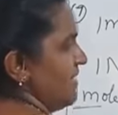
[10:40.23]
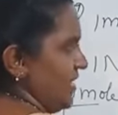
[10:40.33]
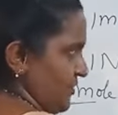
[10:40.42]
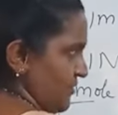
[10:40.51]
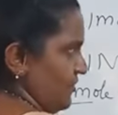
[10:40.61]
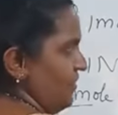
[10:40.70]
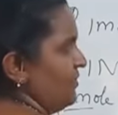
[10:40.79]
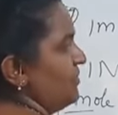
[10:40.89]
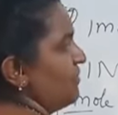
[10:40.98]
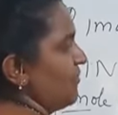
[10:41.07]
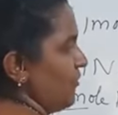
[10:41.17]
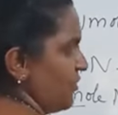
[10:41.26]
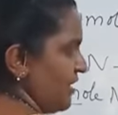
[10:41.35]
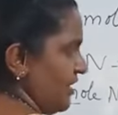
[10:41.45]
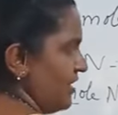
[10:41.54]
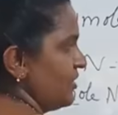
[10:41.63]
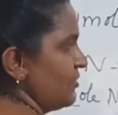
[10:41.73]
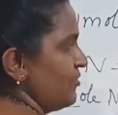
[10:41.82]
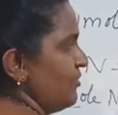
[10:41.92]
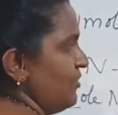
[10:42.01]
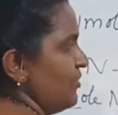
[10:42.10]
into 14
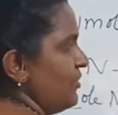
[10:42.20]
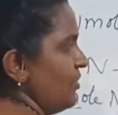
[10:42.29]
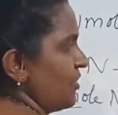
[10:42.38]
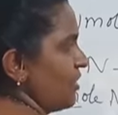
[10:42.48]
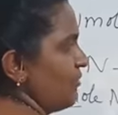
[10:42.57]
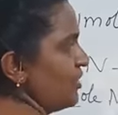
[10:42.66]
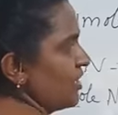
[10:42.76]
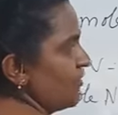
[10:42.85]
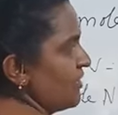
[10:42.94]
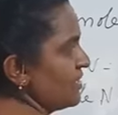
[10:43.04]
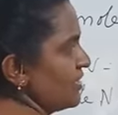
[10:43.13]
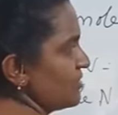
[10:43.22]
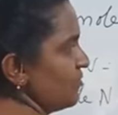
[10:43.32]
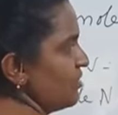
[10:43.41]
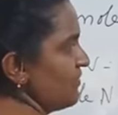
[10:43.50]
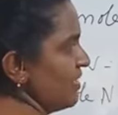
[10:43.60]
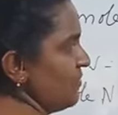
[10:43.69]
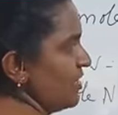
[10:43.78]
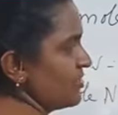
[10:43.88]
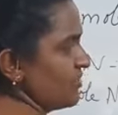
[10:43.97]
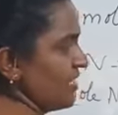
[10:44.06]
into, how will you convert this unified
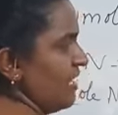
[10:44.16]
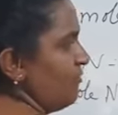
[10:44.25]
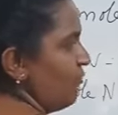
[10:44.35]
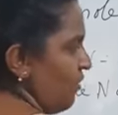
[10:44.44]
mass to gram?